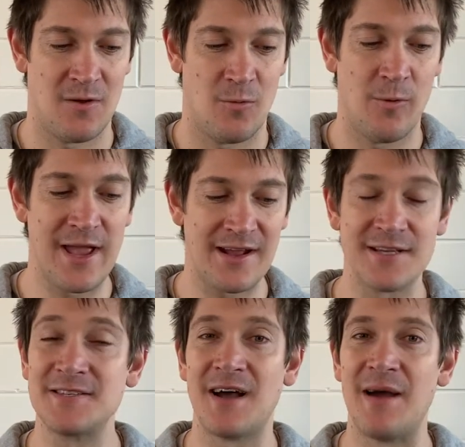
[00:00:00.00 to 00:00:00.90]
We are
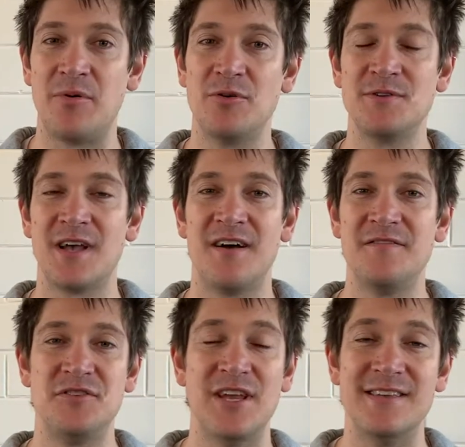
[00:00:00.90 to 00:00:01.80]
disciples of
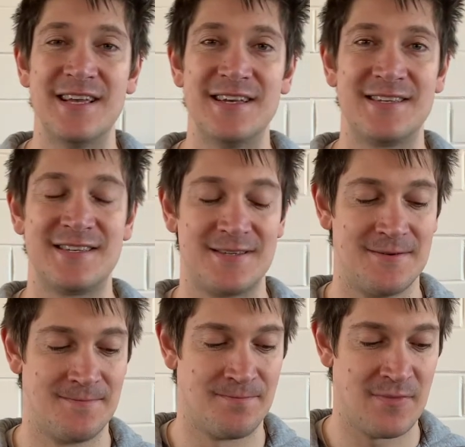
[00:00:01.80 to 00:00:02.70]
Jesus.
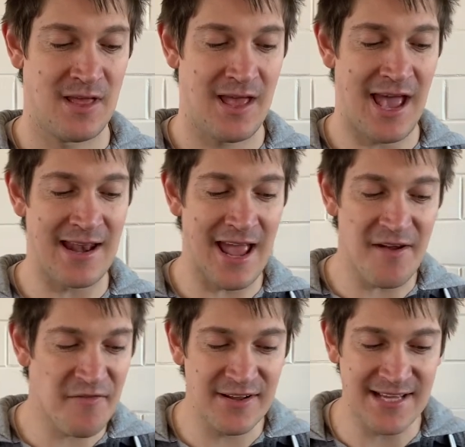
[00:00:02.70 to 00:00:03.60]
And
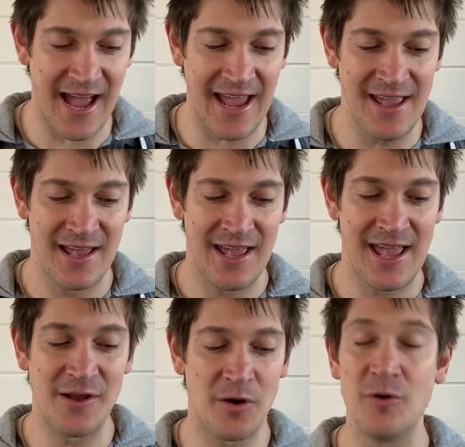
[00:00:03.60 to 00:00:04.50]
every day
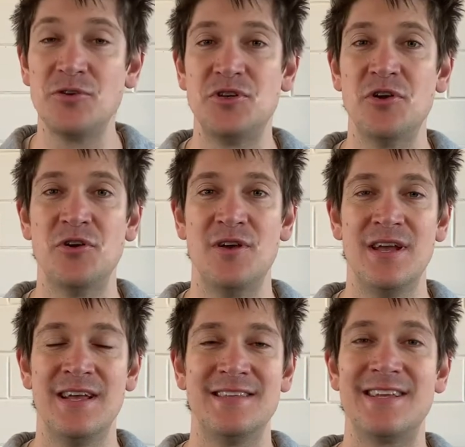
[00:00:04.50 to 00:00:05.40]
He calls you
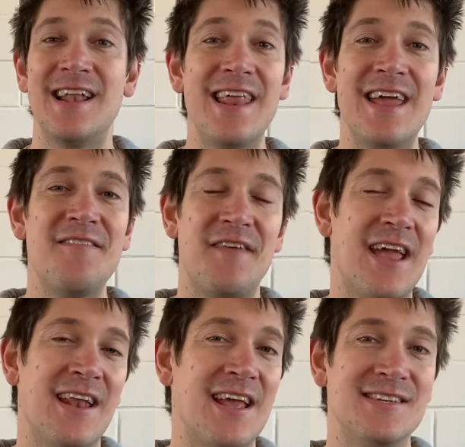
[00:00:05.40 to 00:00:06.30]
to live
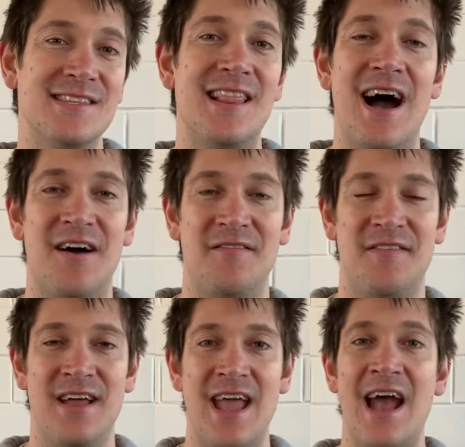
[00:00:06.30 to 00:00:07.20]
in His love
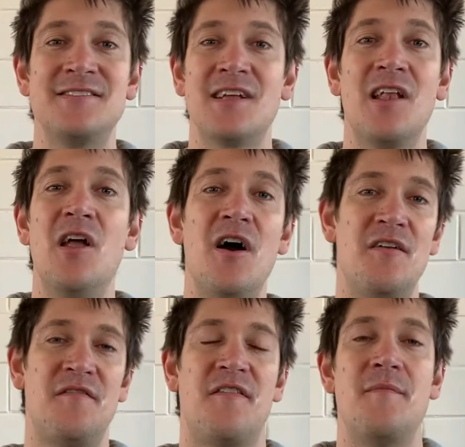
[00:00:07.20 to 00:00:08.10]
and to
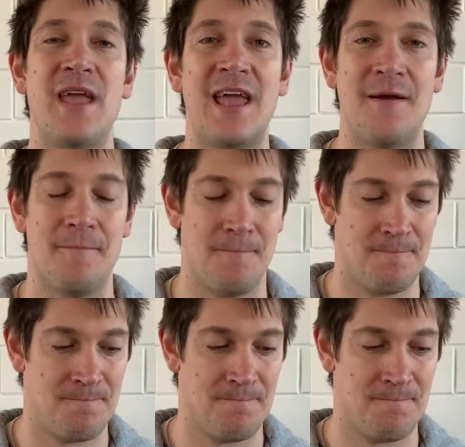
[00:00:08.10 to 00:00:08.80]
learn from Him.